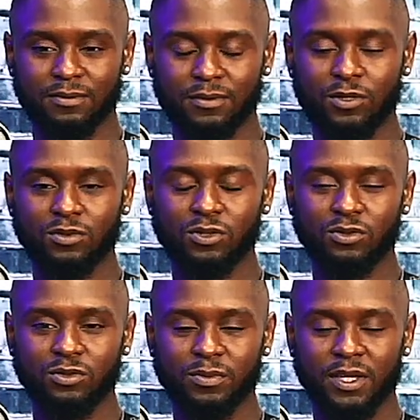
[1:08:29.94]

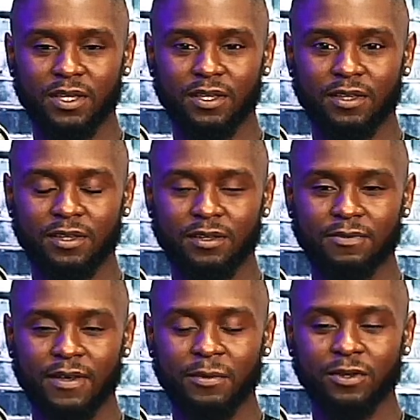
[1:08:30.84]
YouTube, man. Uh,
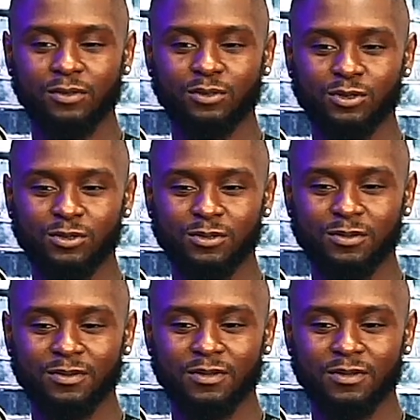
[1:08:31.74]
find me on YouTube.